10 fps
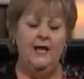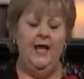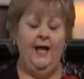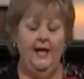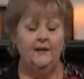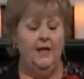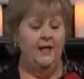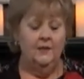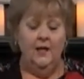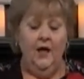
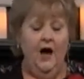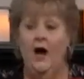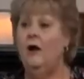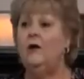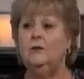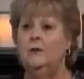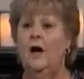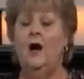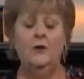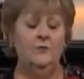And
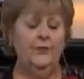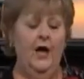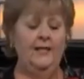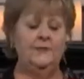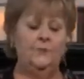our thoughts